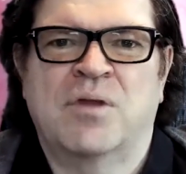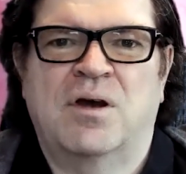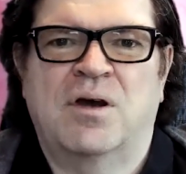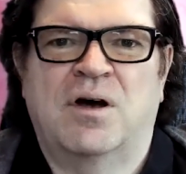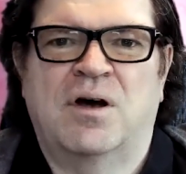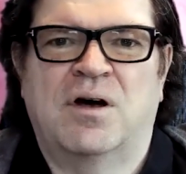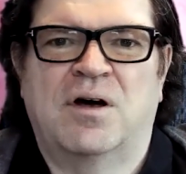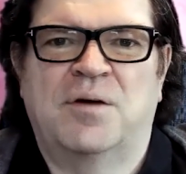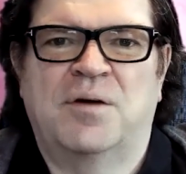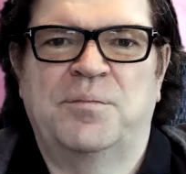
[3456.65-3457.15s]

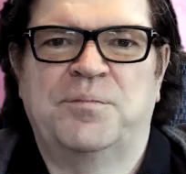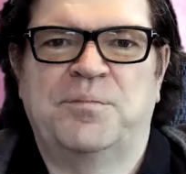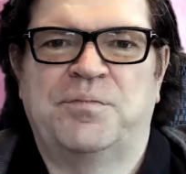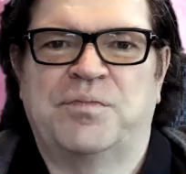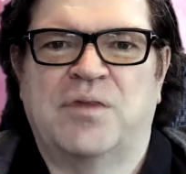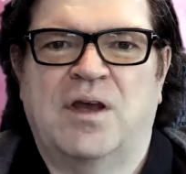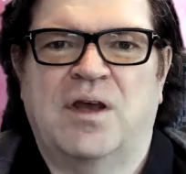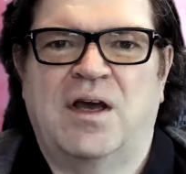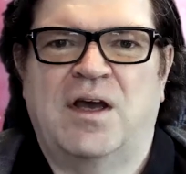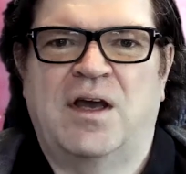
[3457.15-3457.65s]
And
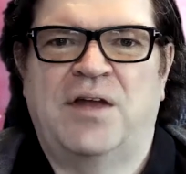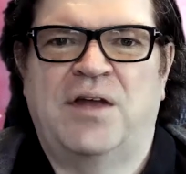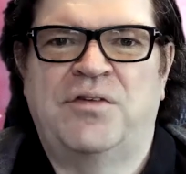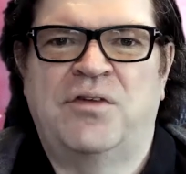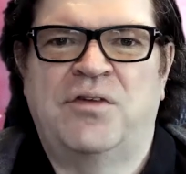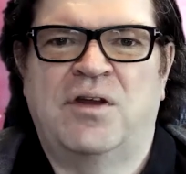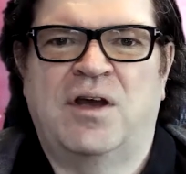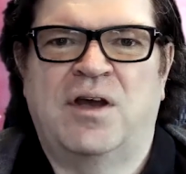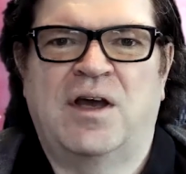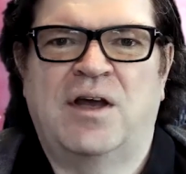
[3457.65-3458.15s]

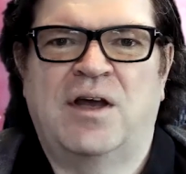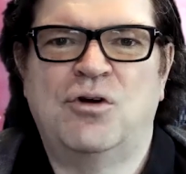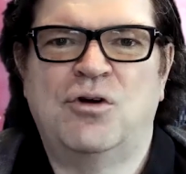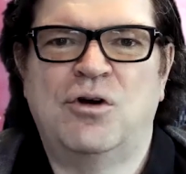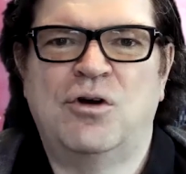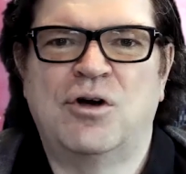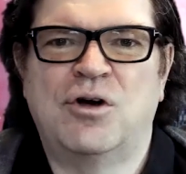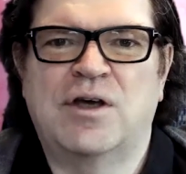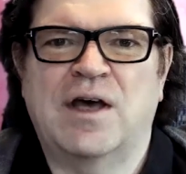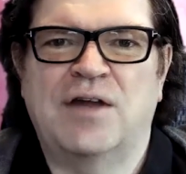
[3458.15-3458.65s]
you
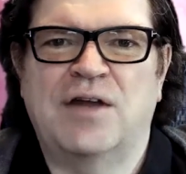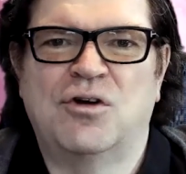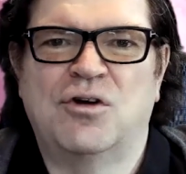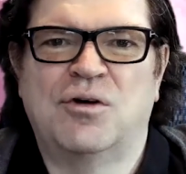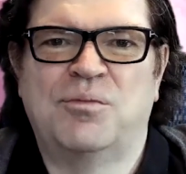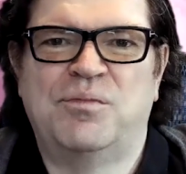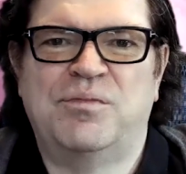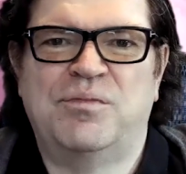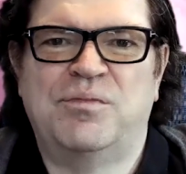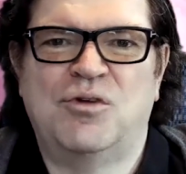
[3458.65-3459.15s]
look at
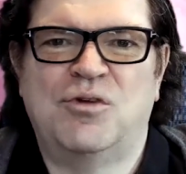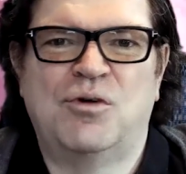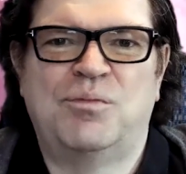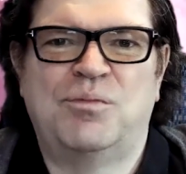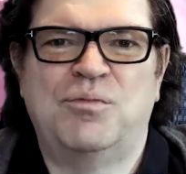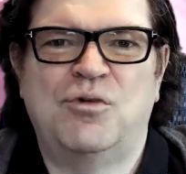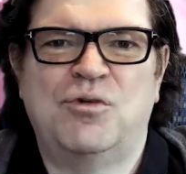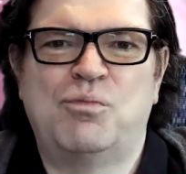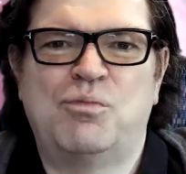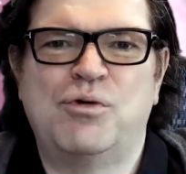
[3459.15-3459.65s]

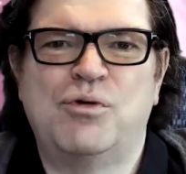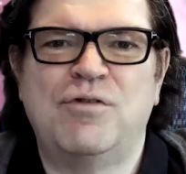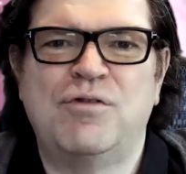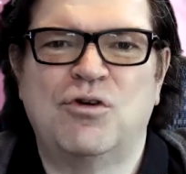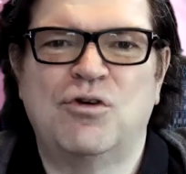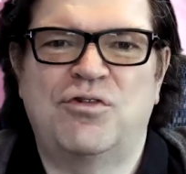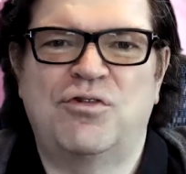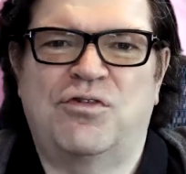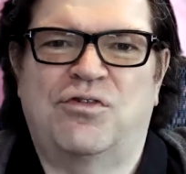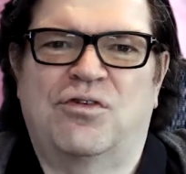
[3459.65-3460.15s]
the
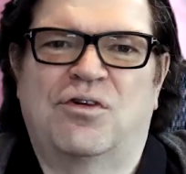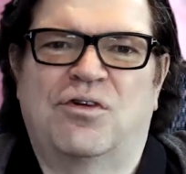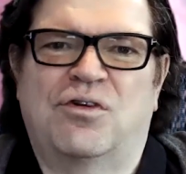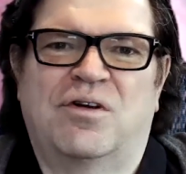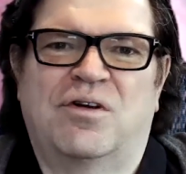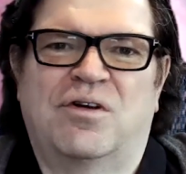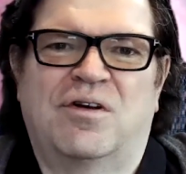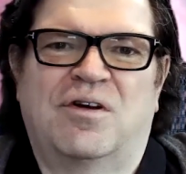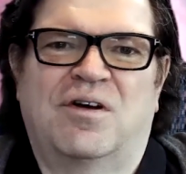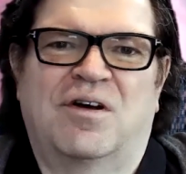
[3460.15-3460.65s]
previous
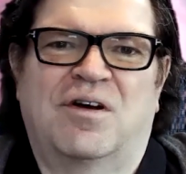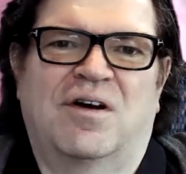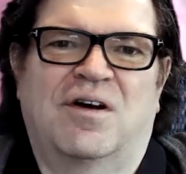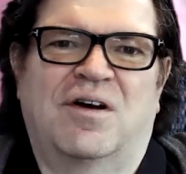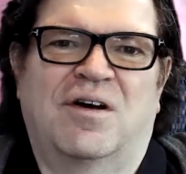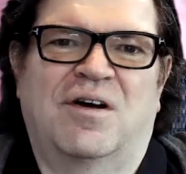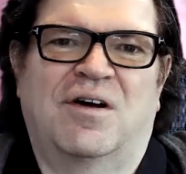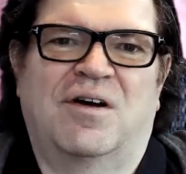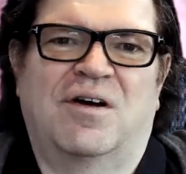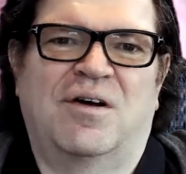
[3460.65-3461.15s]

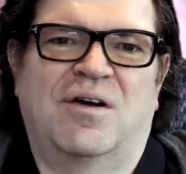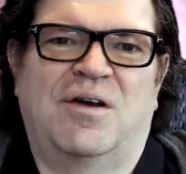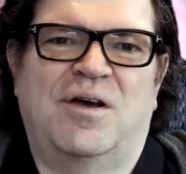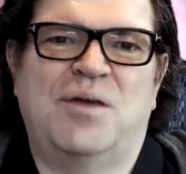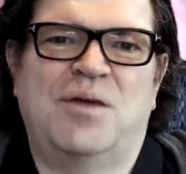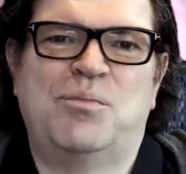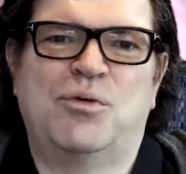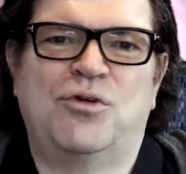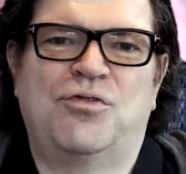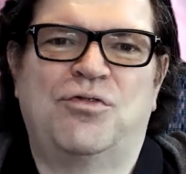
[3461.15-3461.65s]

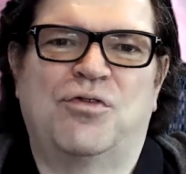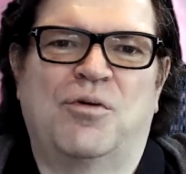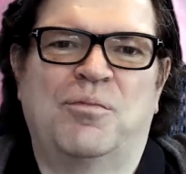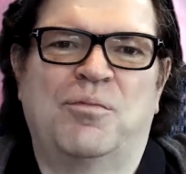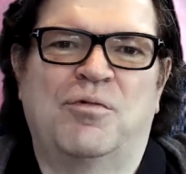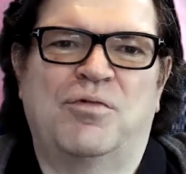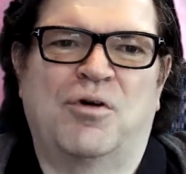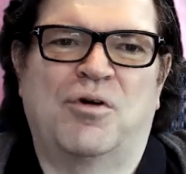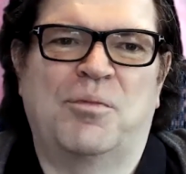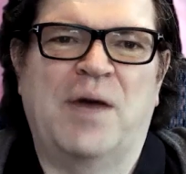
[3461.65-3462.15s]

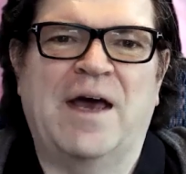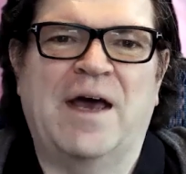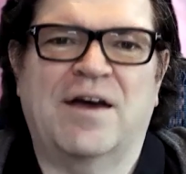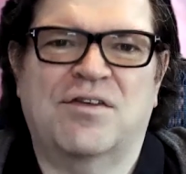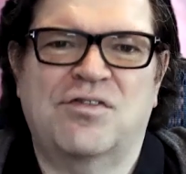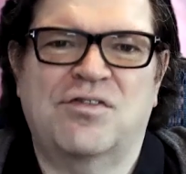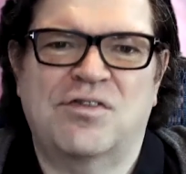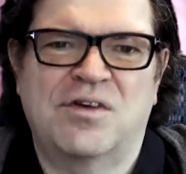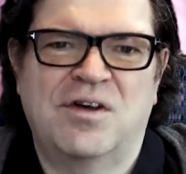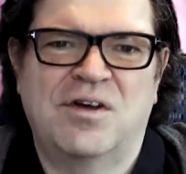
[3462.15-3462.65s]
inputs from
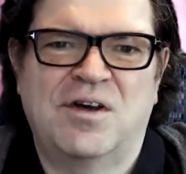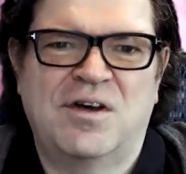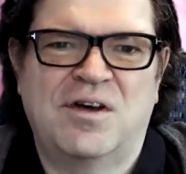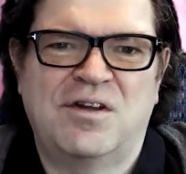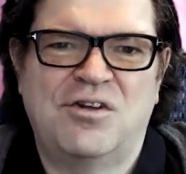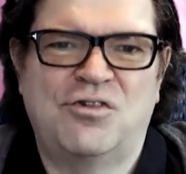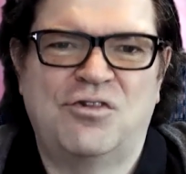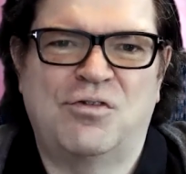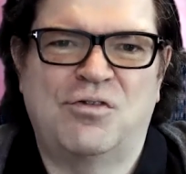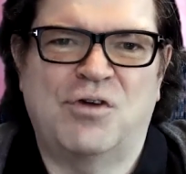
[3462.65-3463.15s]
X.
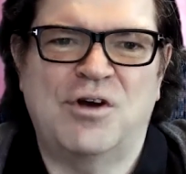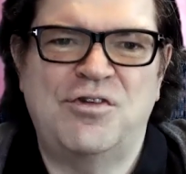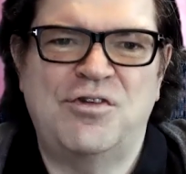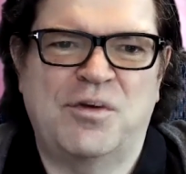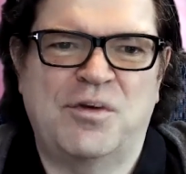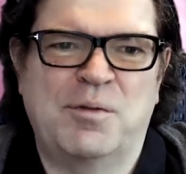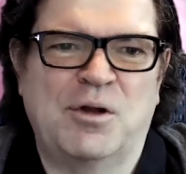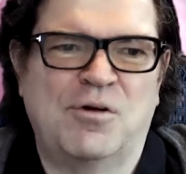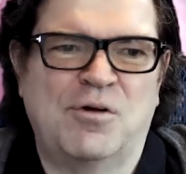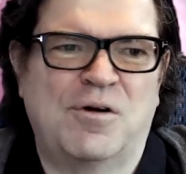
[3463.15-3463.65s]
It's a very
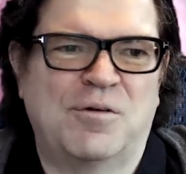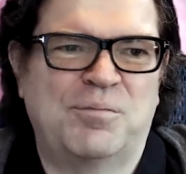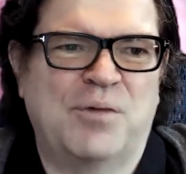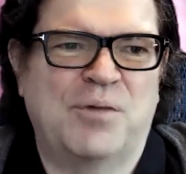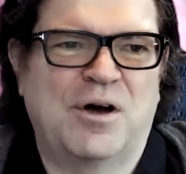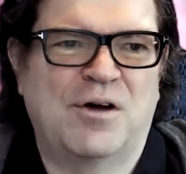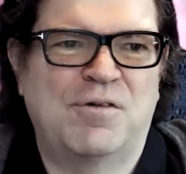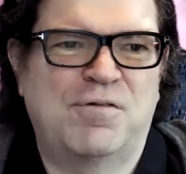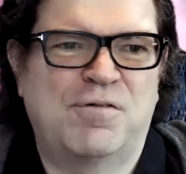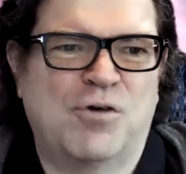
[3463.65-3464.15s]

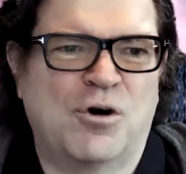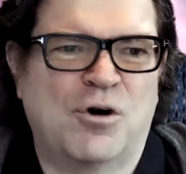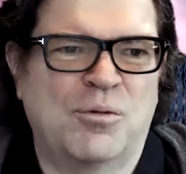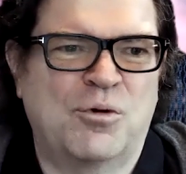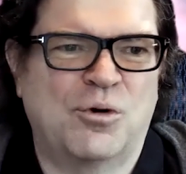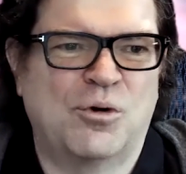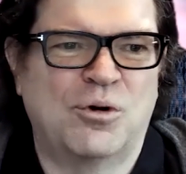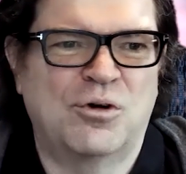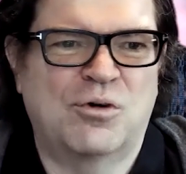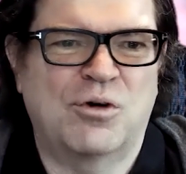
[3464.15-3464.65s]
similar form
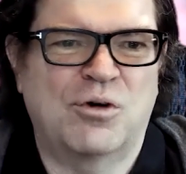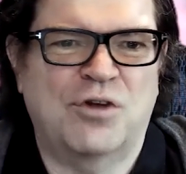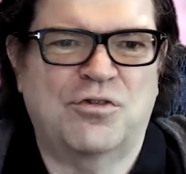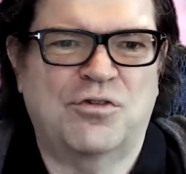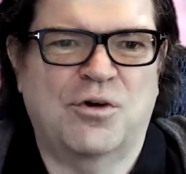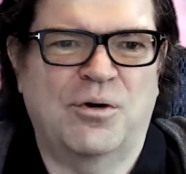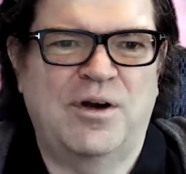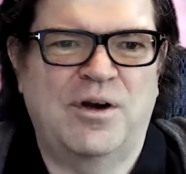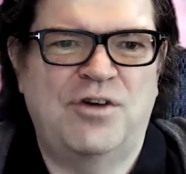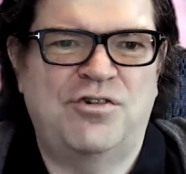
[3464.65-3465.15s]
called
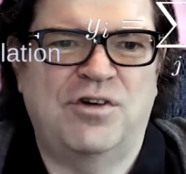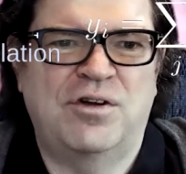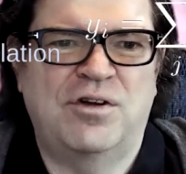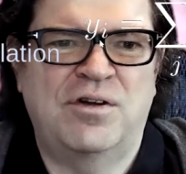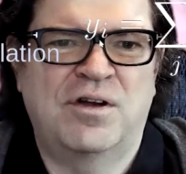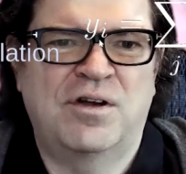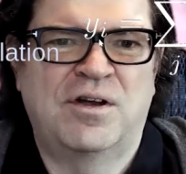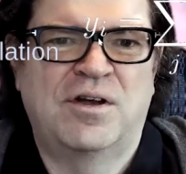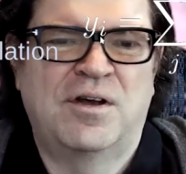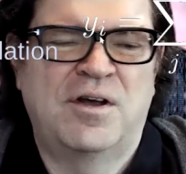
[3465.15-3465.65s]

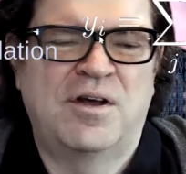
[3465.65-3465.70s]
cross-correlation.